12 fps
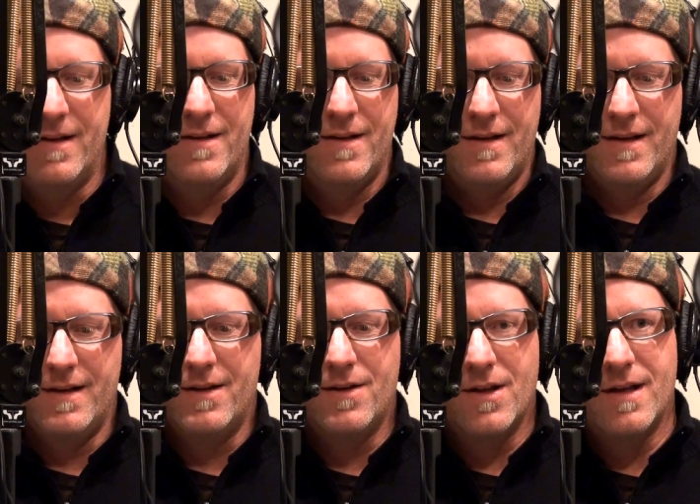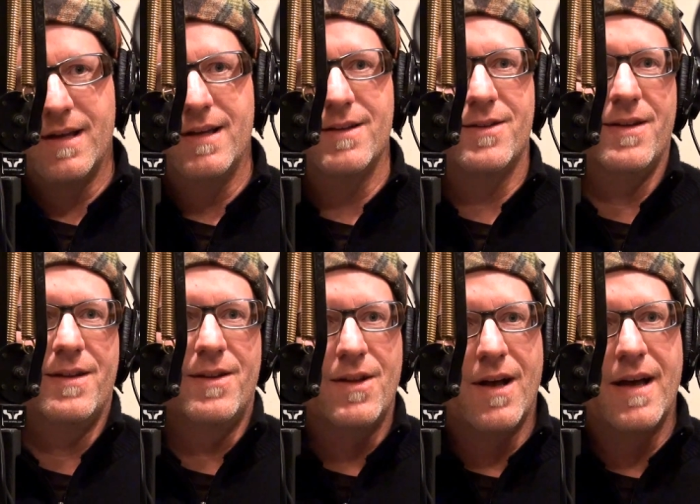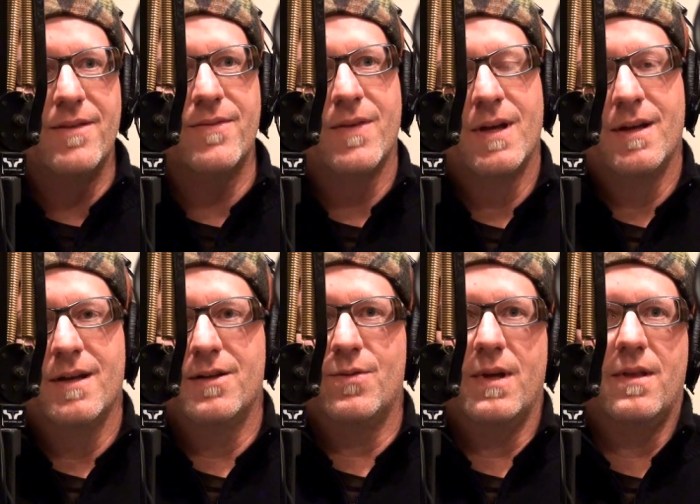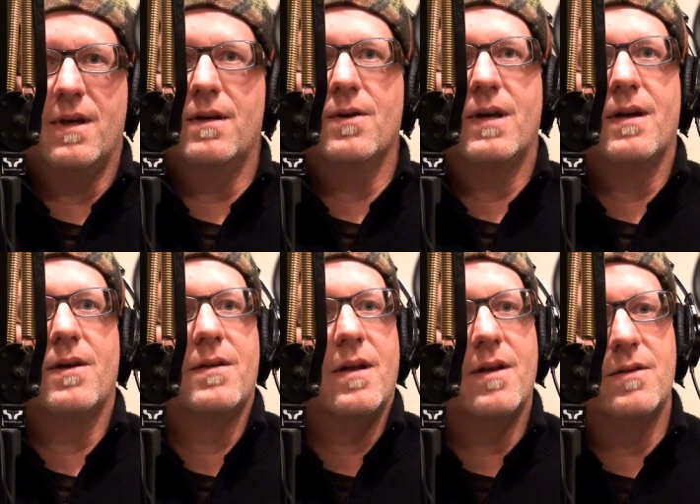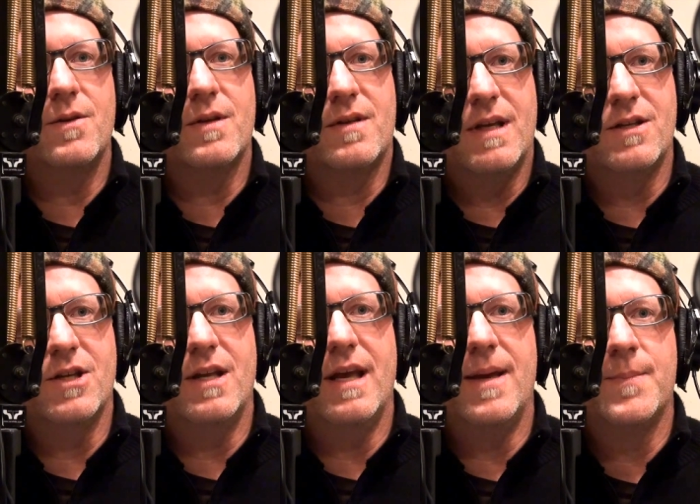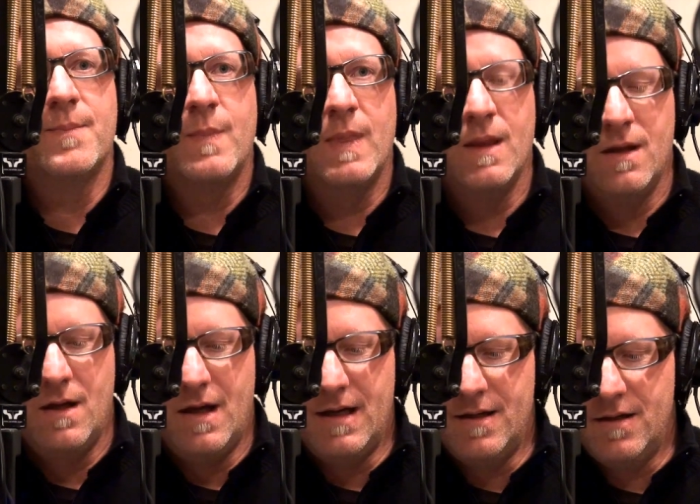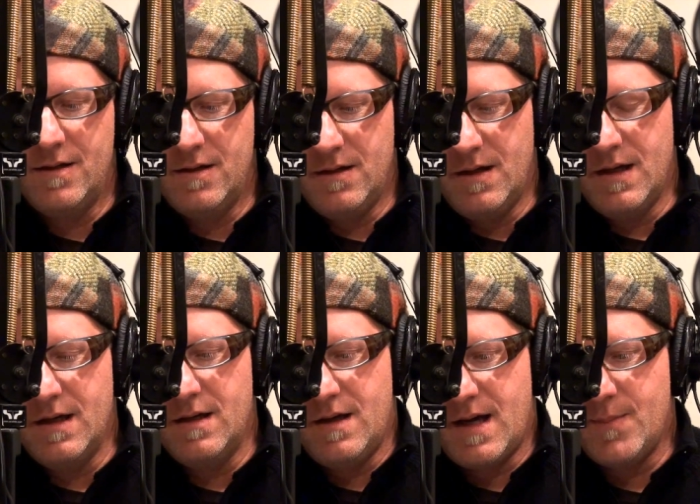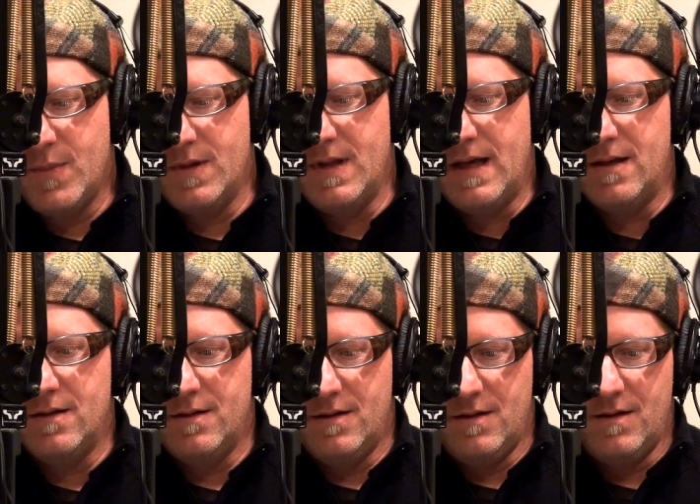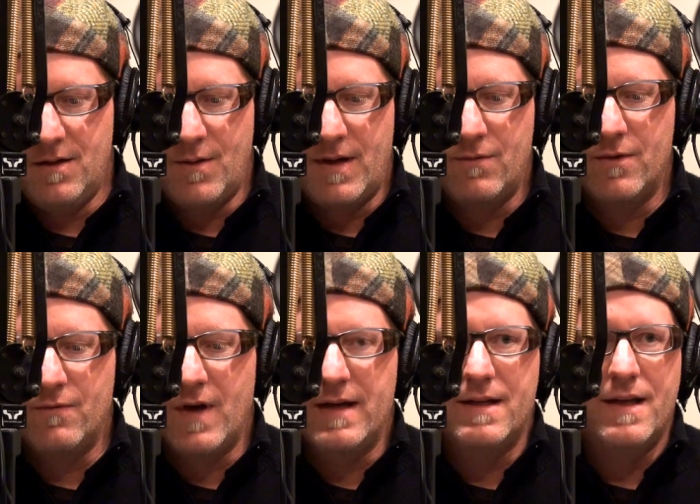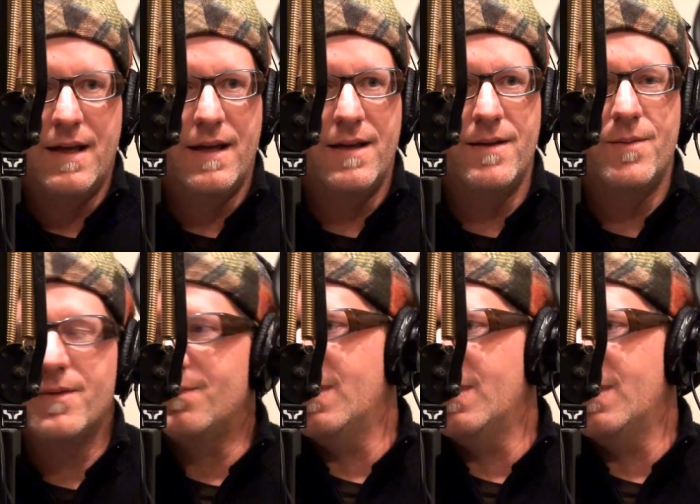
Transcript: and, and clients and life. So I thought, okay, I'll, I'll do a sketch a day. And, and it happened that, you know, I would find 10